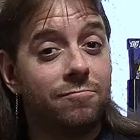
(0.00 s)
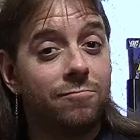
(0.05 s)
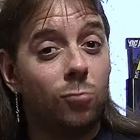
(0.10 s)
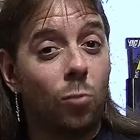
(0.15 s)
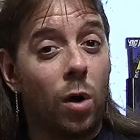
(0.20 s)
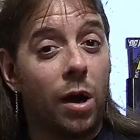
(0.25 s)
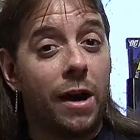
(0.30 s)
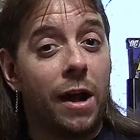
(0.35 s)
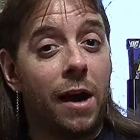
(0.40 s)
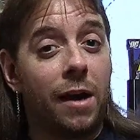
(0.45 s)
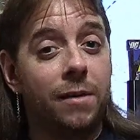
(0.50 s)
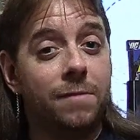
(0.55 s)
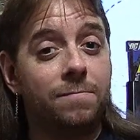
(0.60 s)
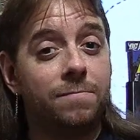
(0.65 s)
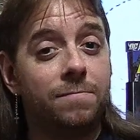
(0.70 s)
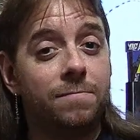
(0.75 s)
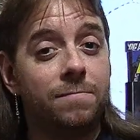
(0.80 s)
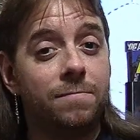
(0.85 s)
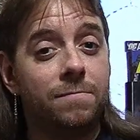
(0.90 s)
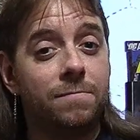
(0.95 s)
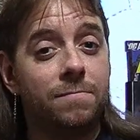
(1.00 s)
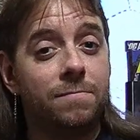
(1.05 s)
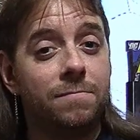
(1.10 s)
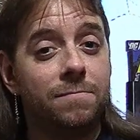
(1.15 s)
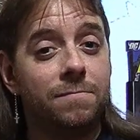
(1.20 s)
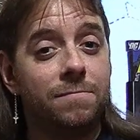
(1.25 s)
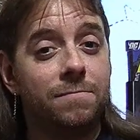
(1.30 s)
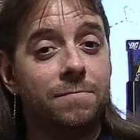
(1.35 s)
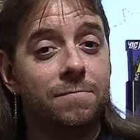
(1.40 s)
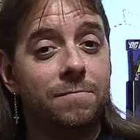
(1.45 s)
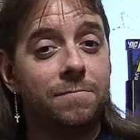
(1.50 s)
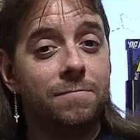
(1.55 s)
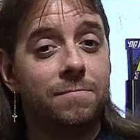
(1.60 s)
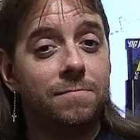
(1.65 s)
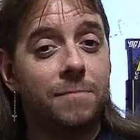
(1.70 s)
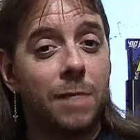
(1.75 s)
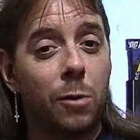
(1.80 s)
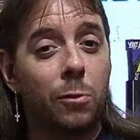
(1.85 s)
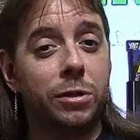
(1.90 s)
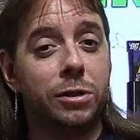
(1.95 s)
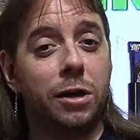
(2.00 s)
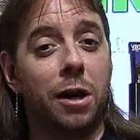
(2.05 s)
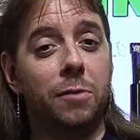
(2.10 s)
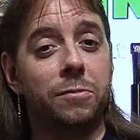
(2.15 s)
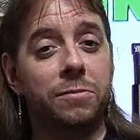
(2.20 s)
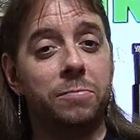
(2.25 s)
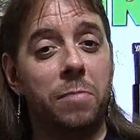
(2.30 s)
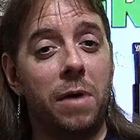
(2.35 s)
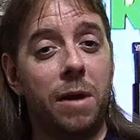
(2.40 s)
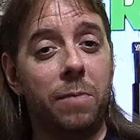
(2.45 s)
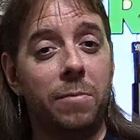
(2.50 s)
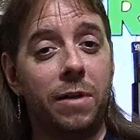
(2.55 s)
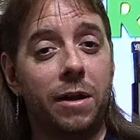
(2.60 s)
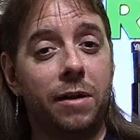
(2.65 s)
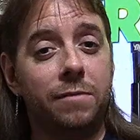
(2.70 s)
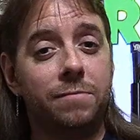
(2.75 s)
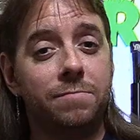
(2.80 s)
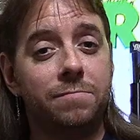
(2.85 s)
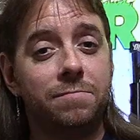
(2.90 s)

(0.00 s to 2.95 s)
Why not? I wish I was Batman.